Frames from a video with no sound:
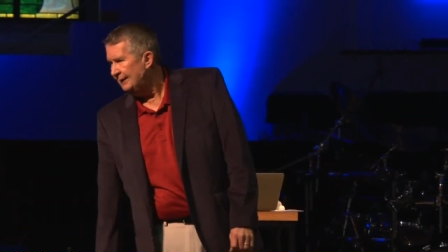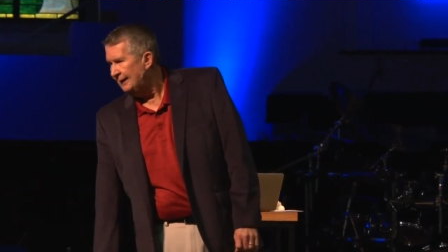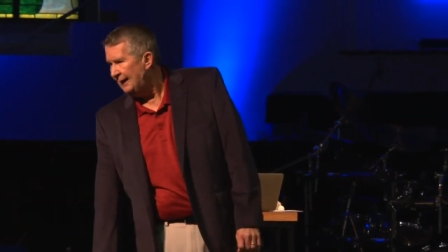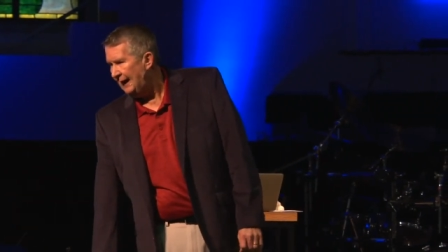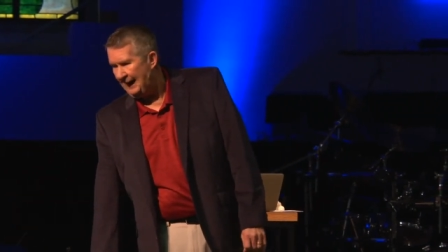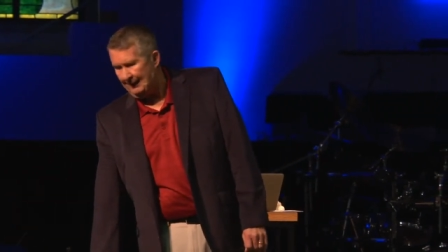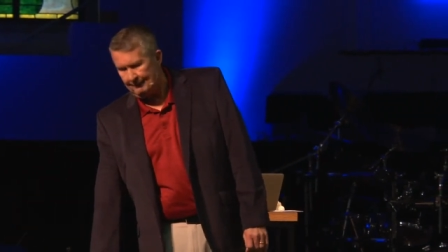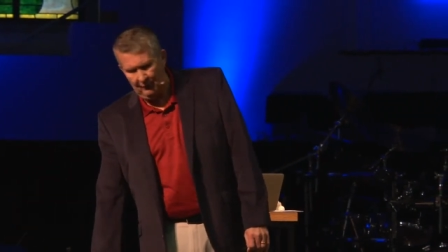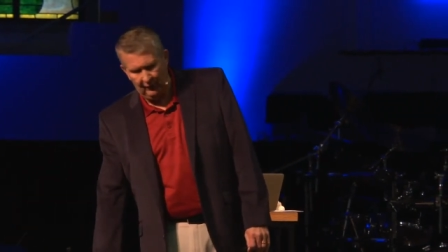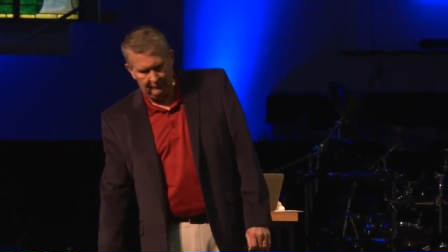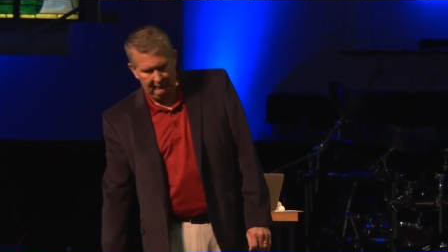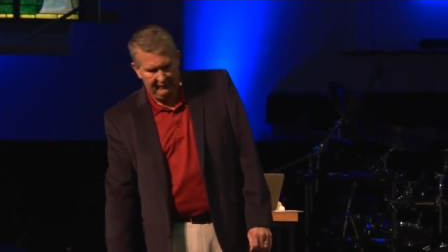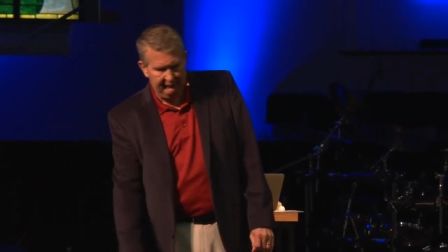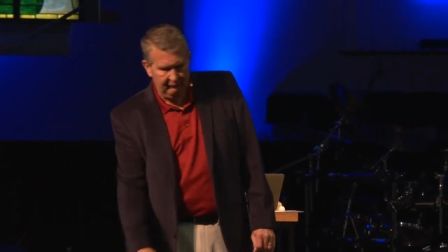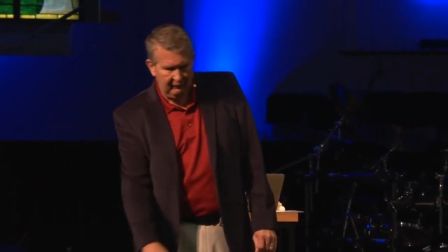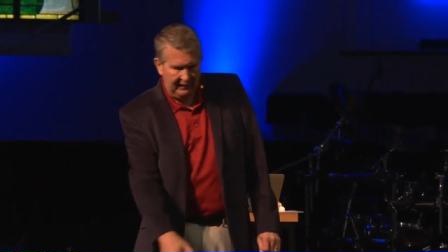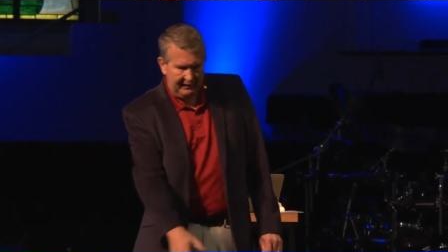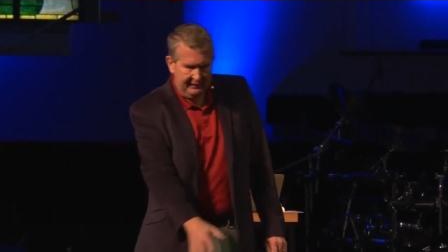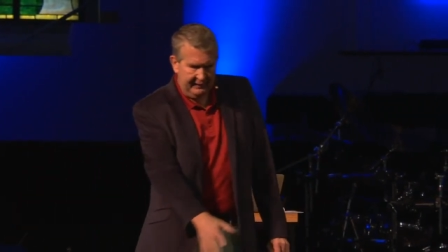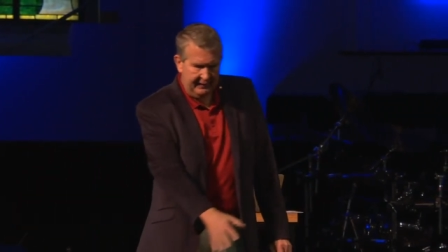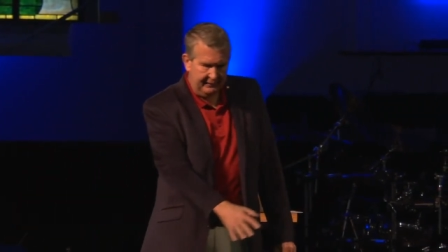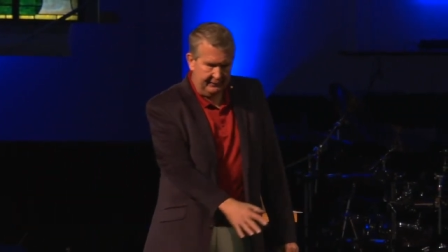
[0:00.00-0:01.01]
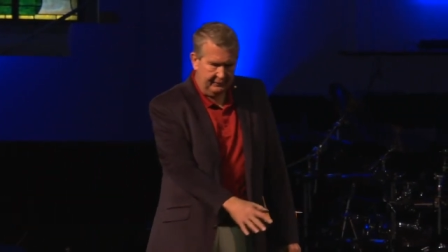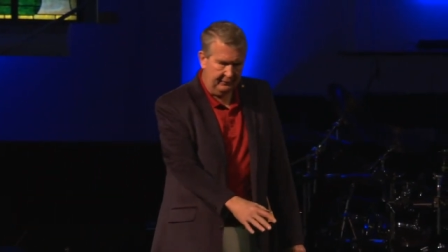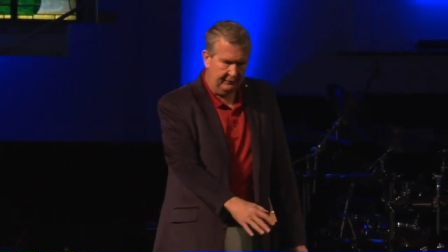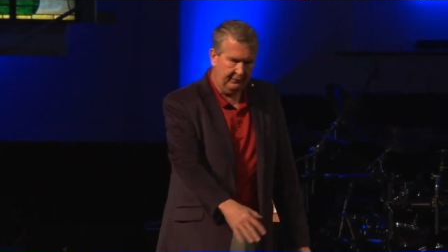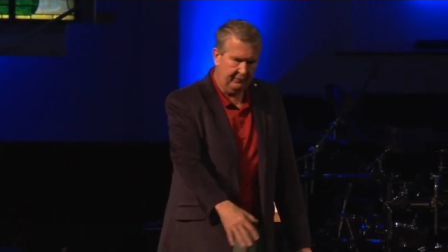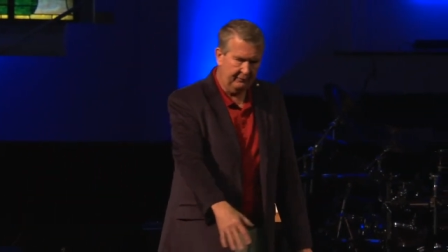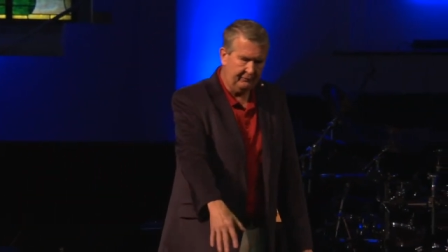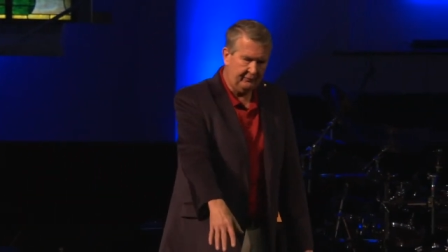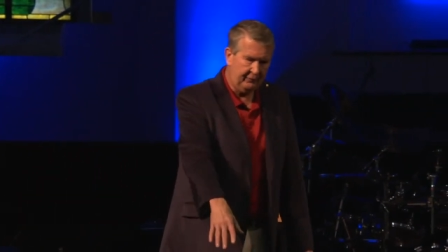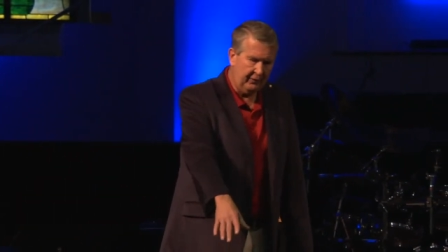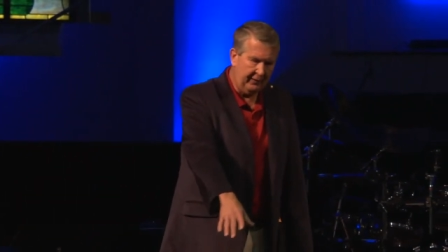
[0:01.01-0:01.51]
I'm going to be right down here in
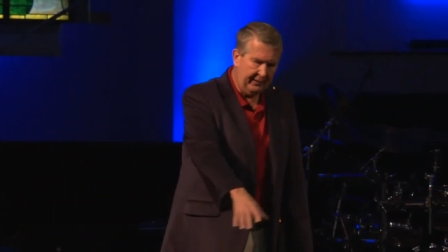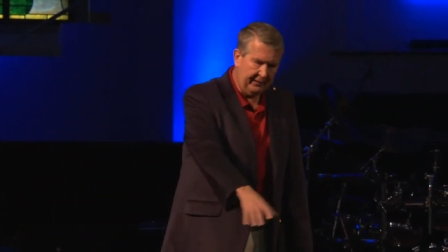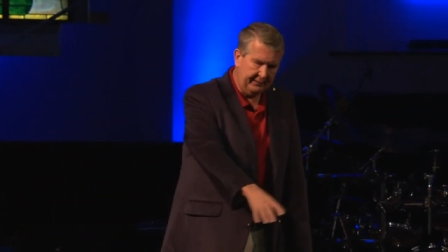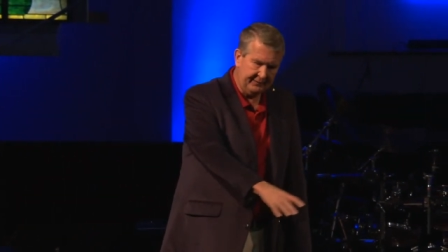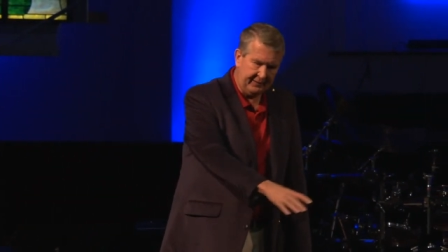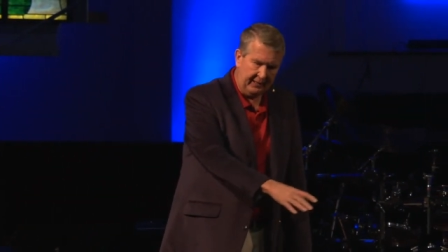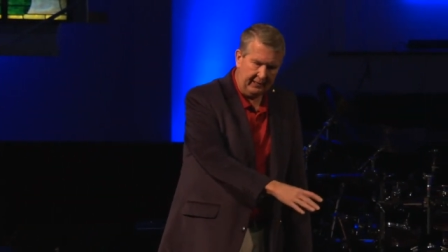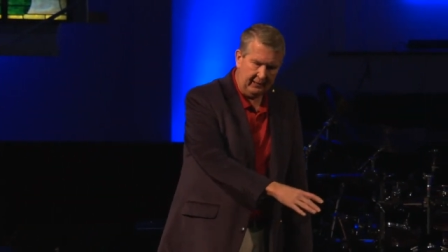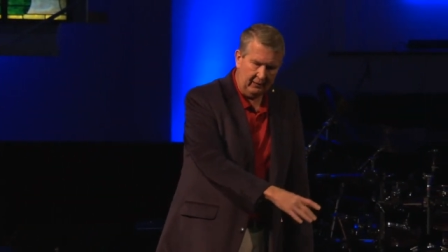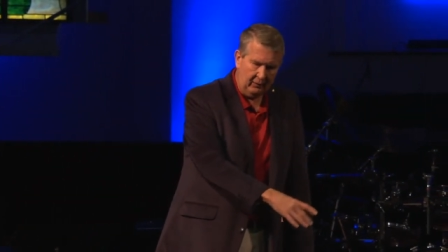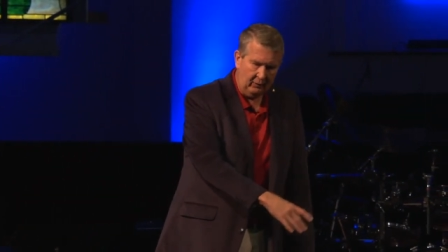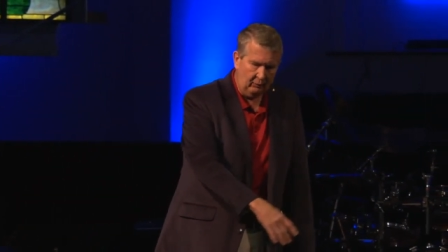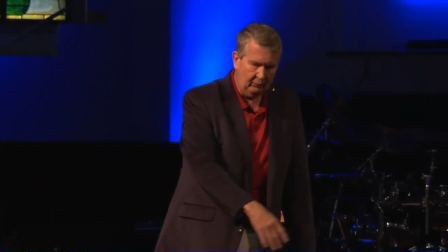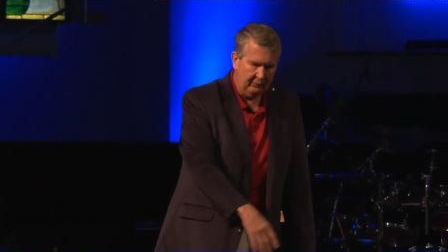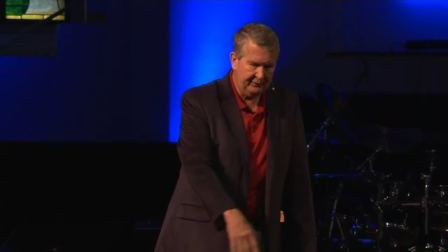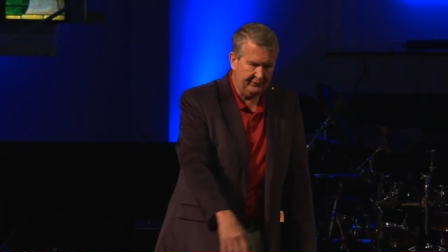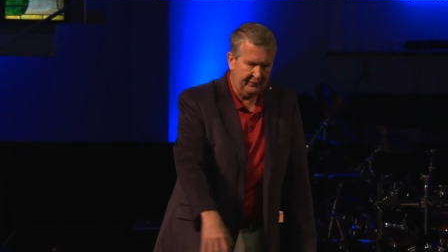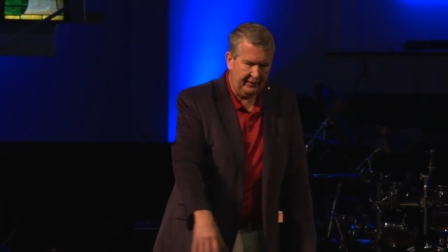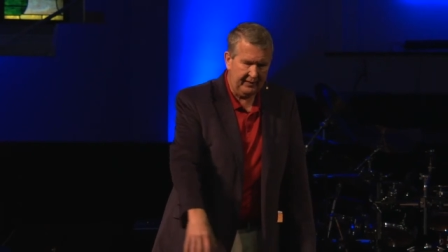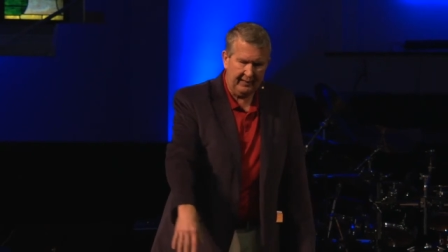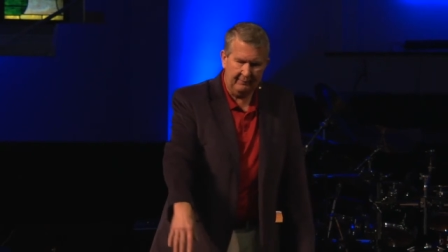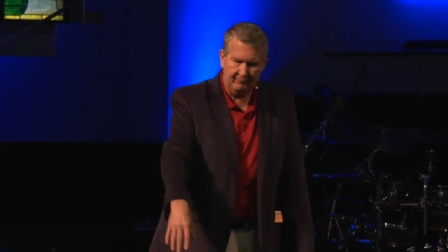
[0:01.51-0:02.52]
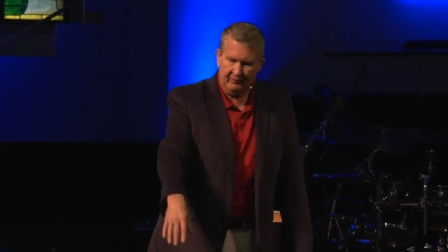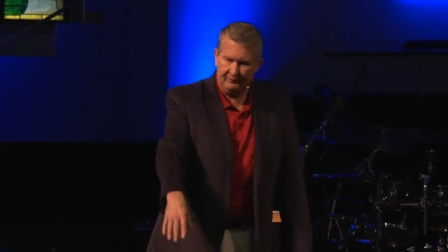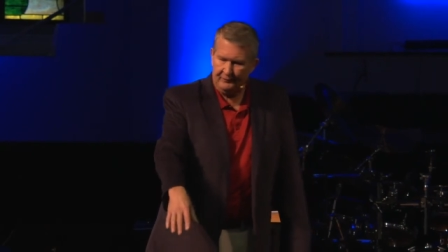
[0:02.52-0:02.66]
the front as I always am.